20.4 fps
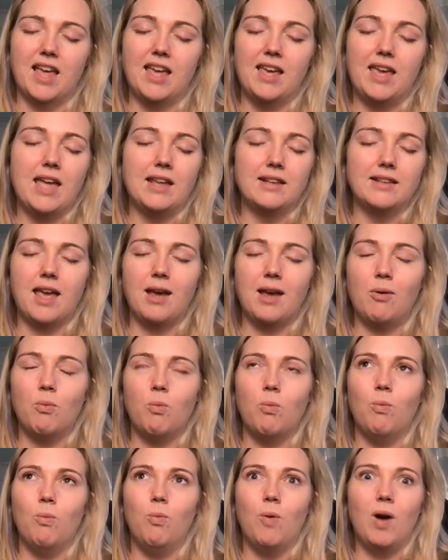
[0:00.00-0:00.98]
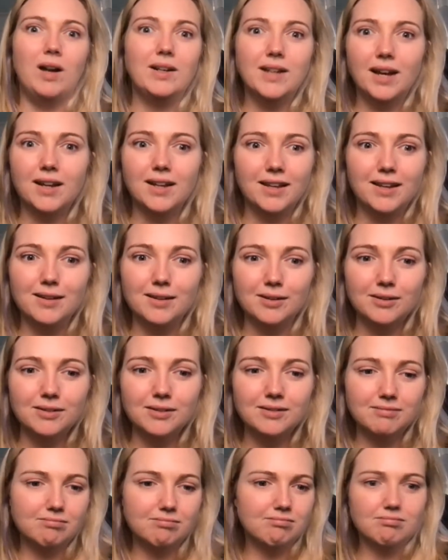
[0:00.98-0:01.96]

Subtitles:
Again, like, why not you?